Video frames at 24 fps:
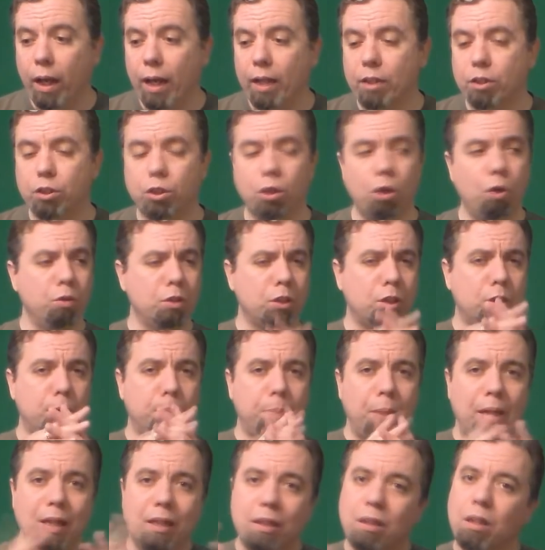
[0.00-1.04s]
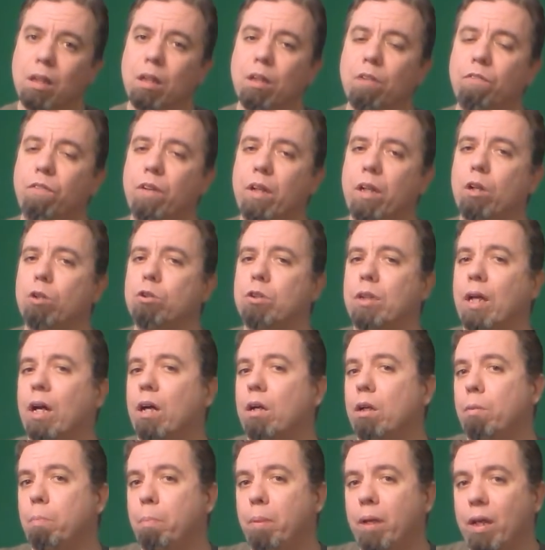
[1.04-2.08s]
And so spacing the videos
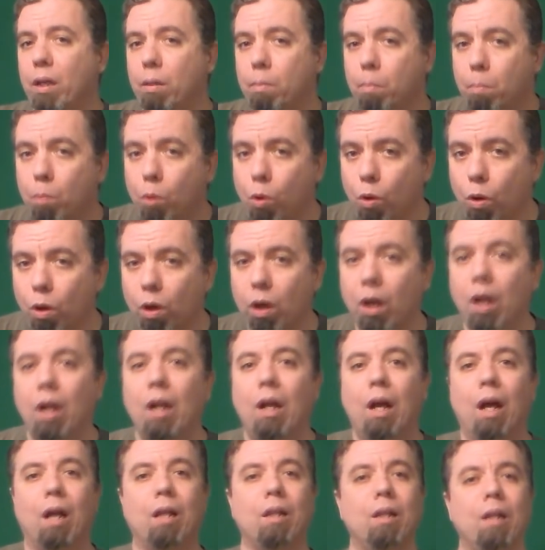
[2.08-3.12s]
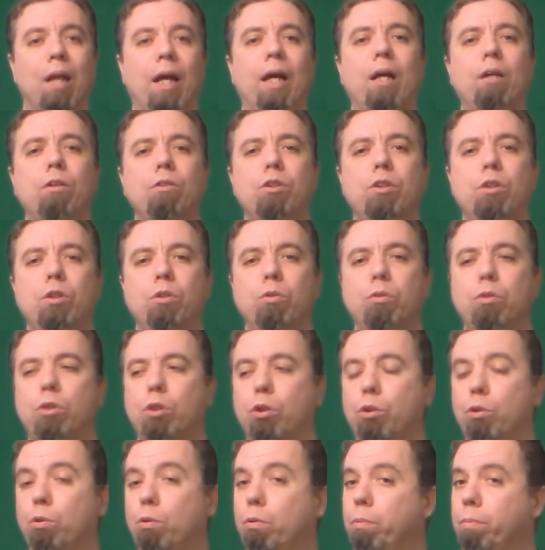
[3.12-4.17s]
out a bit more allows you
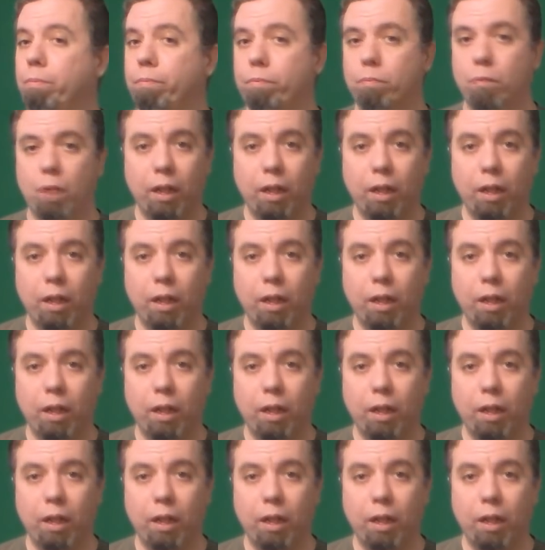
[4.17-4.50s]
to